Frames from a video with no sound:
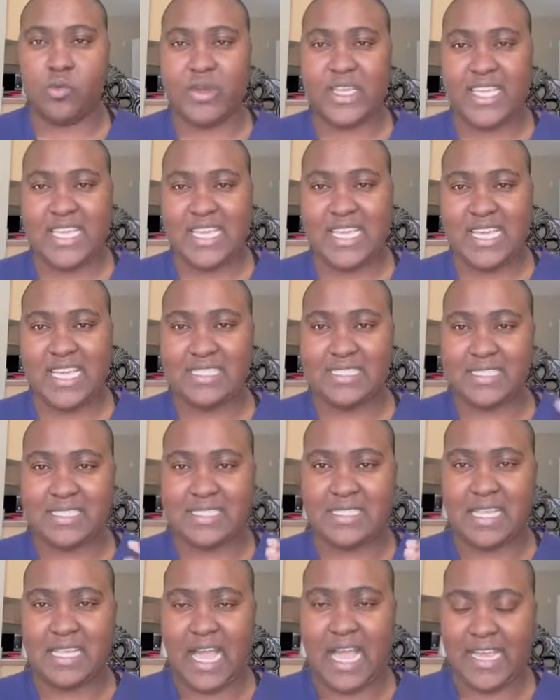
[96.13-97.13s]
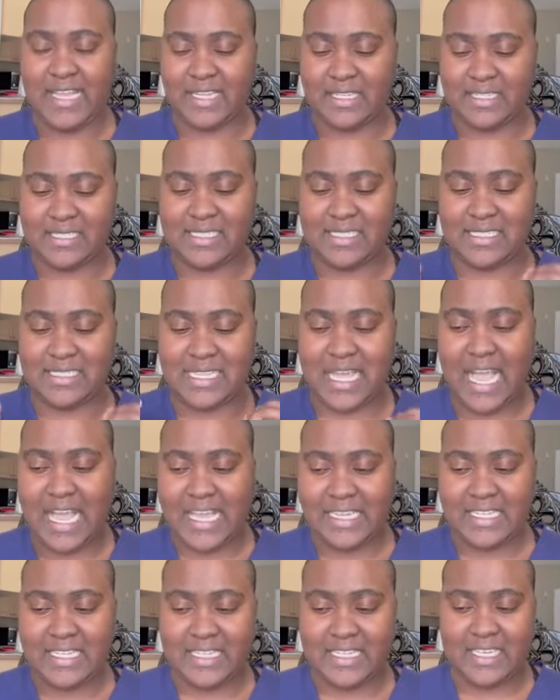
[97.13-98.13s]
We as a
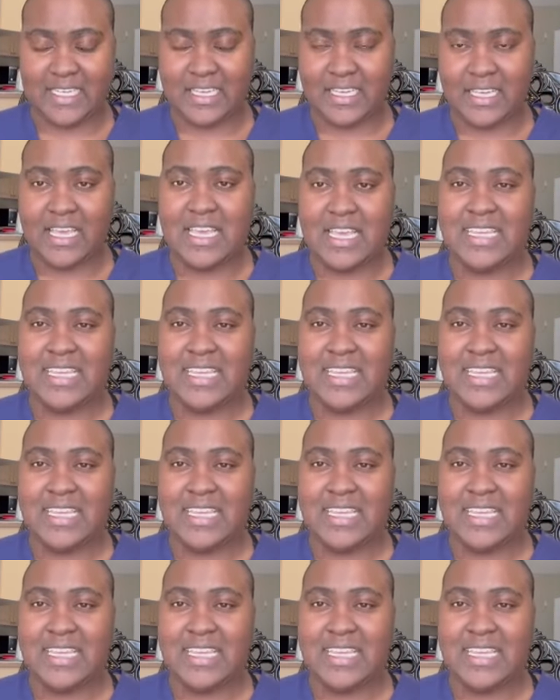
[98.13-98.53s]
society